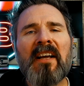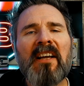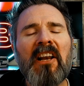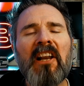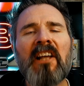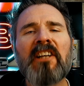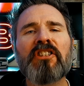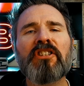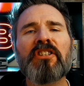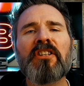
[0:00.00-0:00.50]

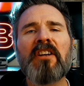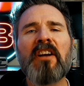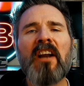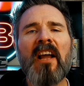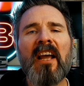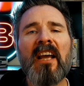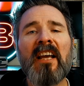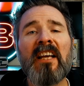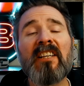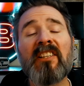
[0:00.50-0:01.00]

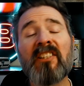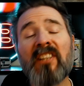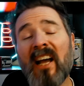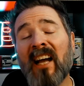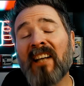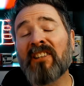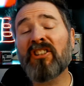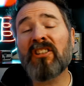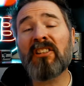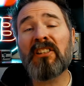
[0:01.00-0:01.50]
collection is
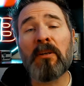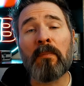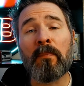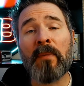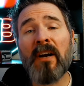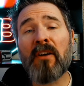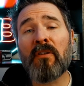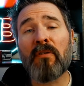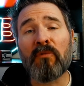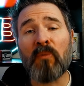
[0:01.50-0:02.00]
actually a
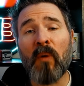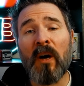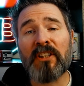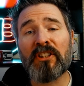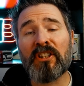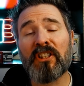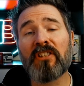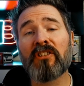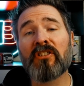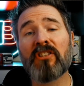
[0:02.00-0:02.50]
pair of
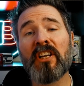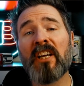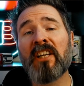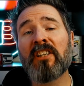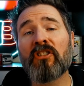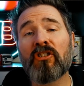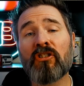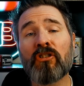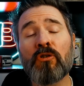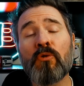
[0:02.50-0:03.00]
watches.
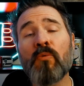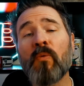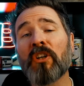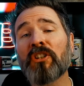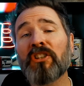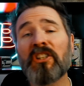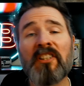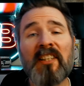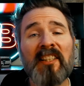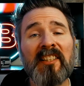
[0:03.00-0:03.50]
It's two
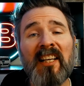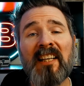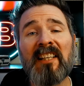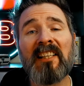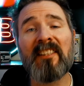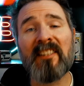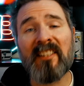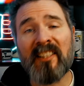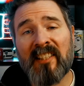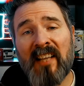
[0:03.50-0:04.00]
watches
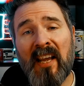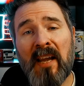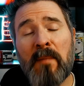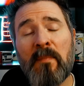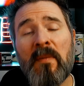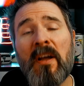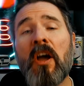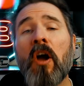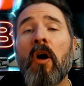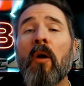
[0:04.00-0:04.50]
exactly the
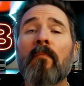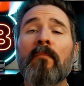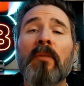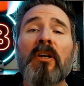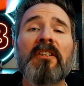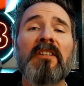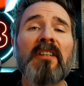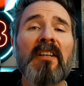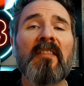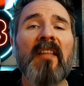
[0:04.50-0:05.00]
same,
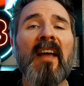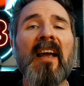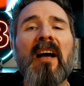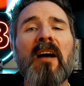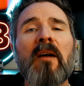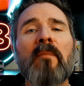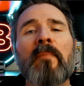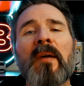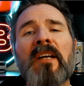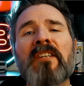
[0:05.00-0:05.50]
but they
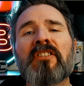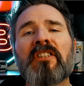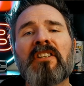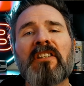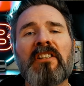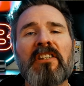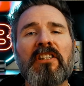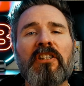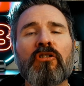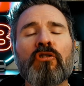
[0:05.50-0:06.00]
are
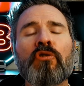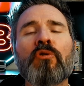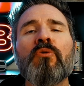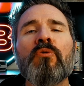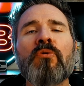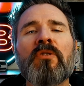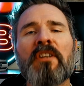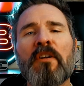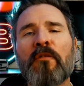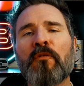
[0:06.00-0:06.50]
basically
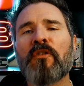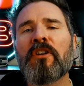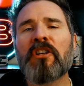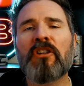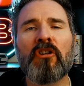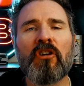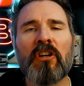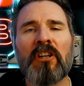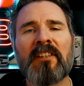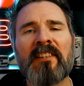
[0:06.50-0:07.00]
two
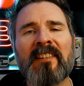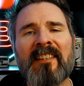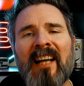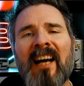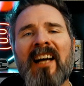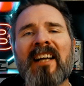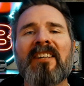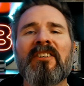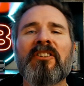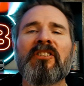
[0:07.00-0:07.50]
different colored
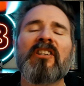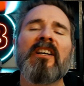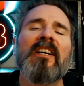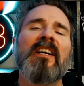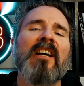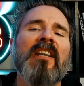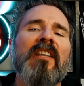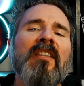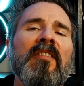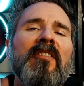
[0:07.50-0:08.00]
dials.
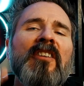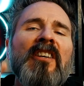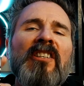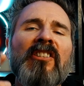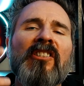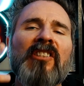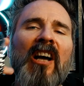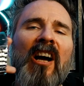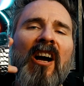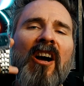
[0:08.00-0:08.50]

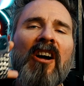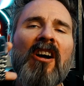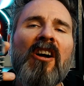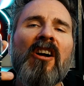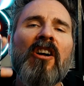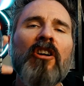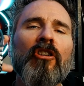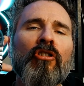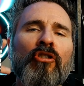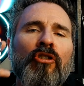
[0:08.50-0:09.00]
These
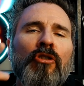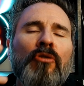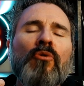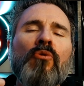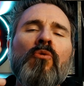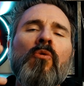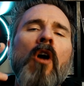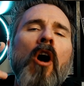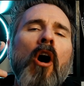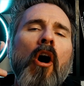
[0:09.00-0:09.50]
are
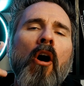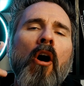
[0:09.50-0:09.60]
two